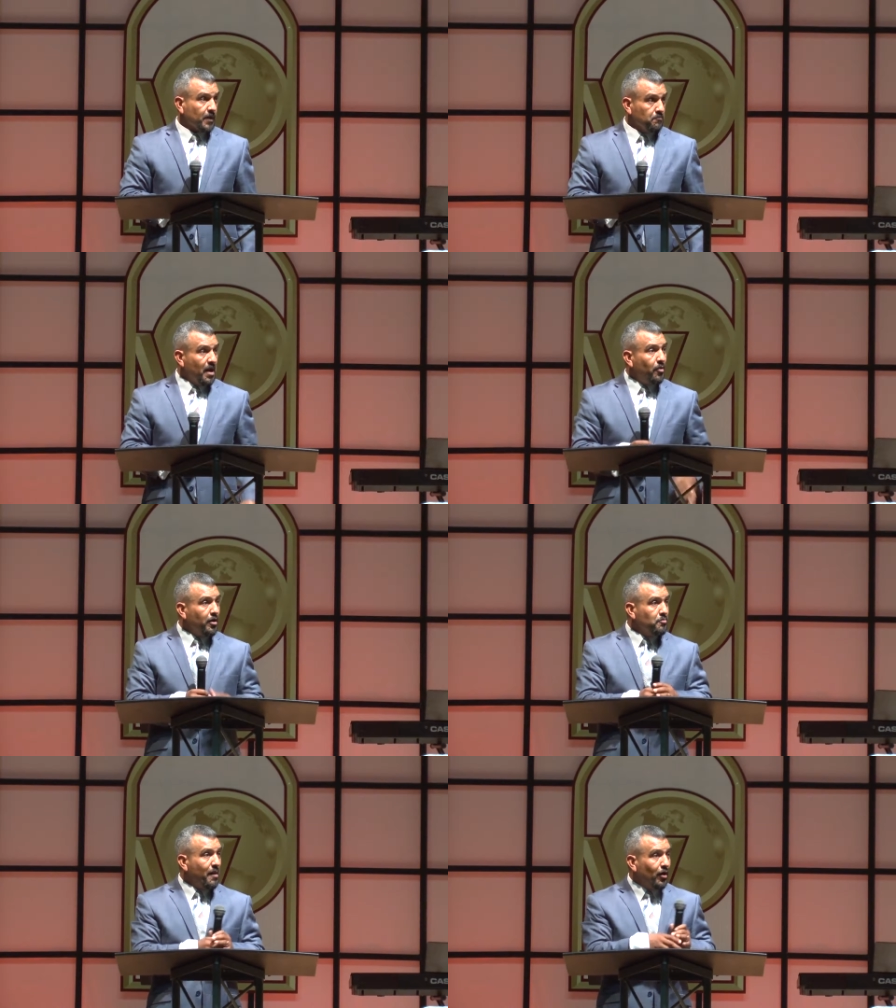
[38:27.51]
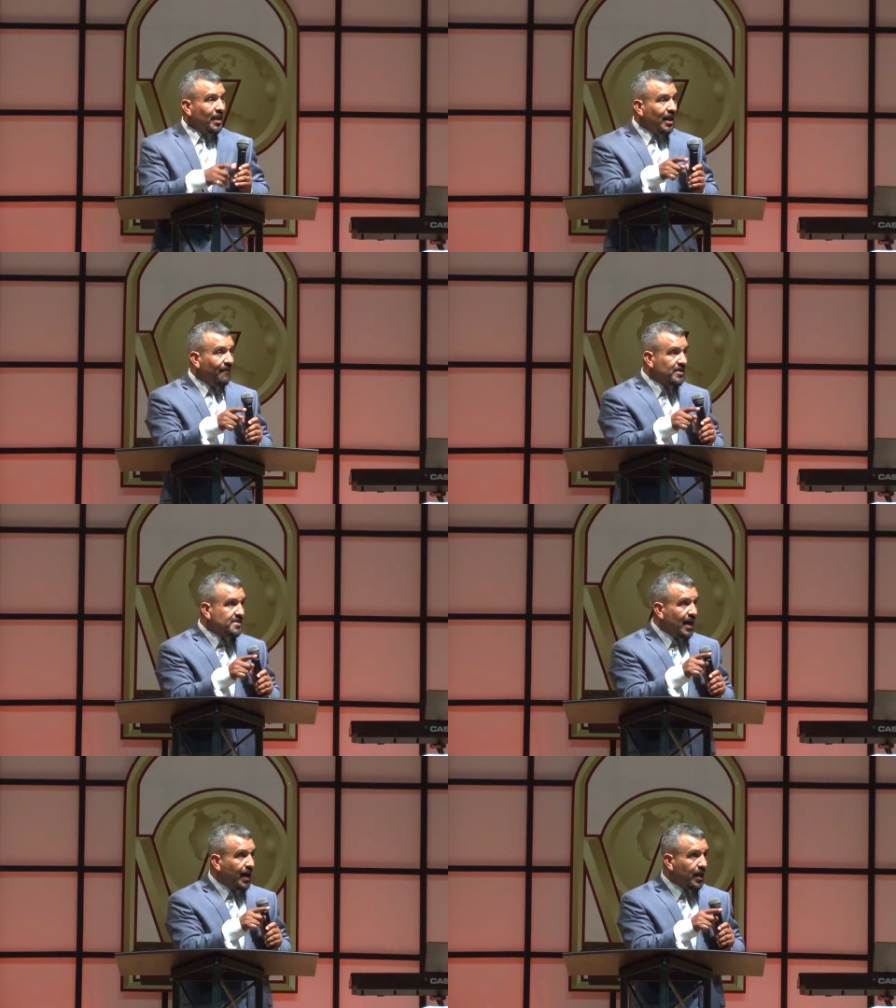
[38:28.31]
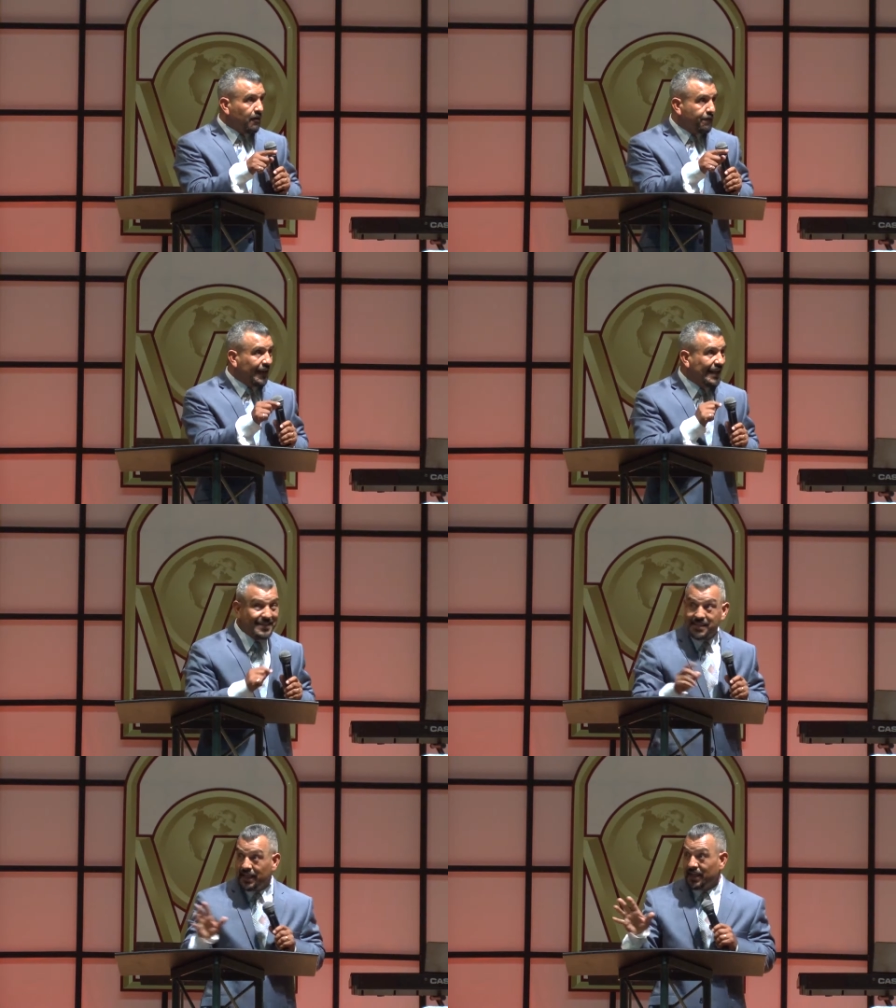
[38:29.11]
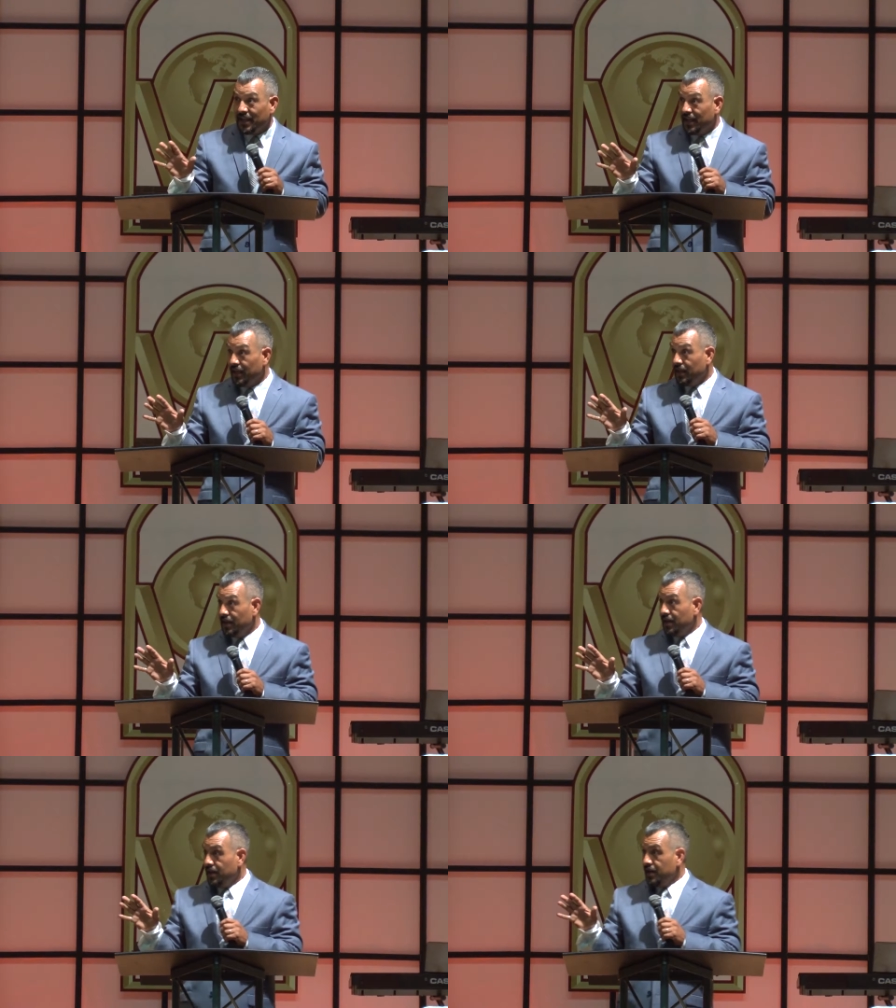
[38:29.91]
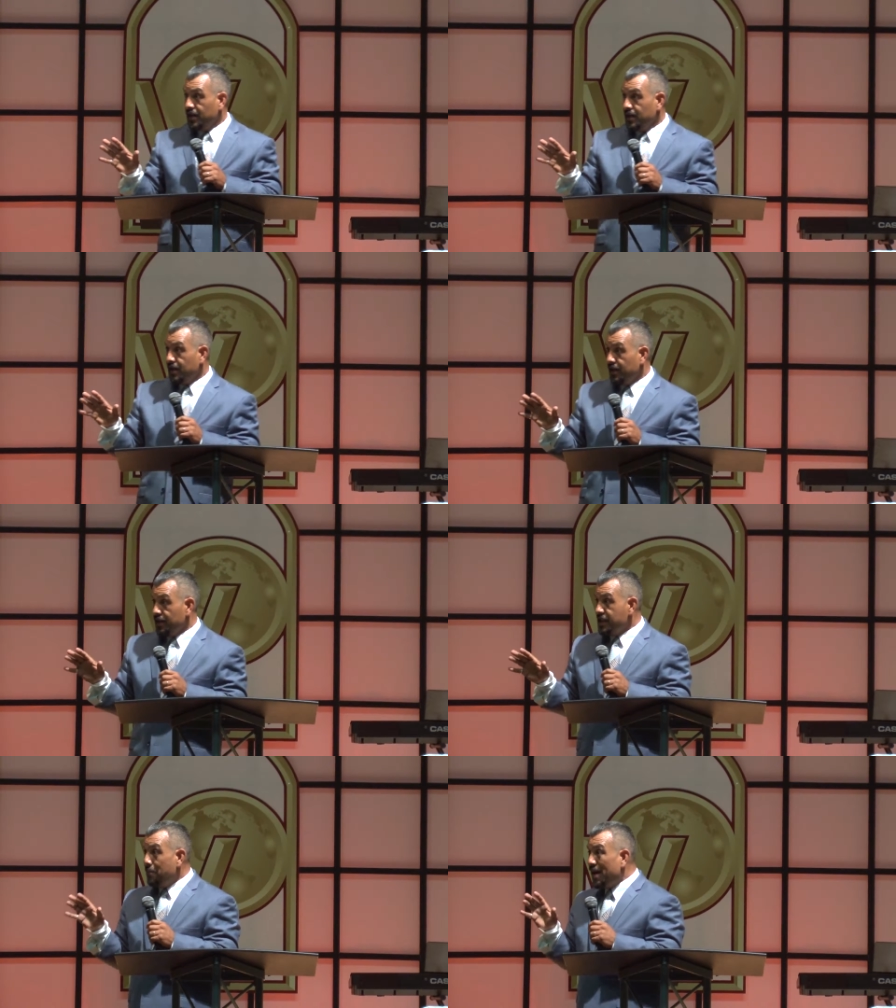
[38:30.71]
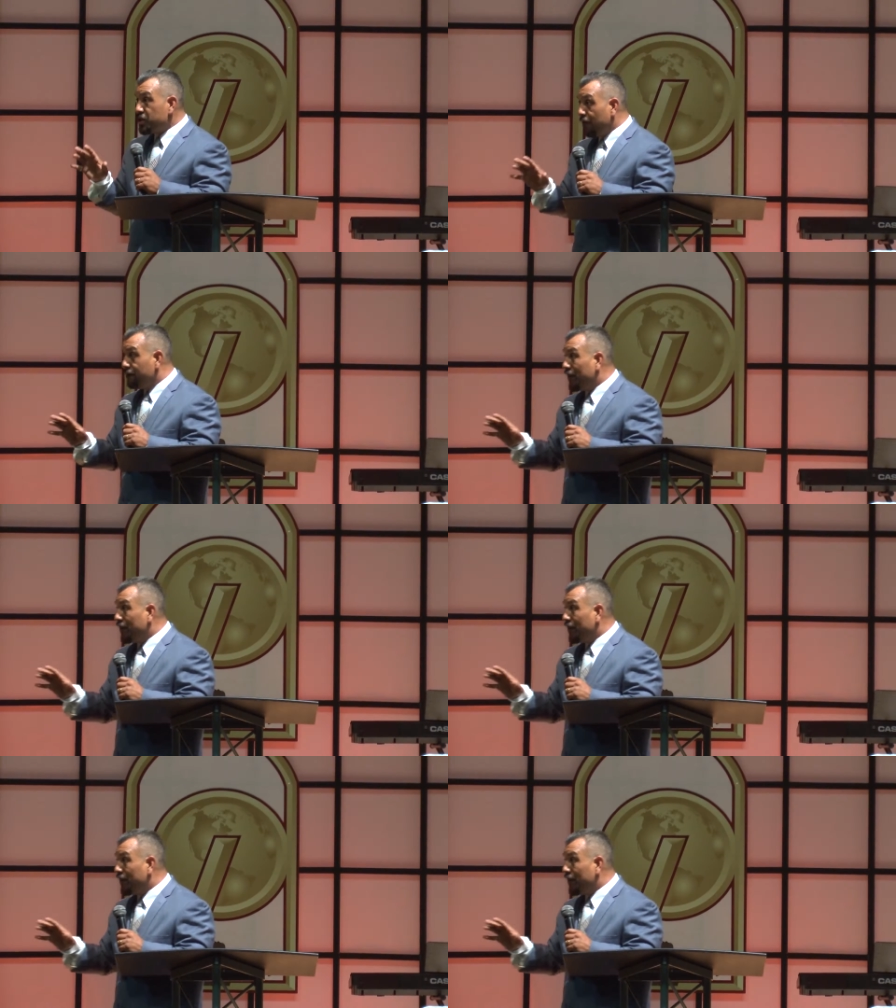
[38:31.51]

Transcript: Remember, remember love is not out of feelings. It's not based on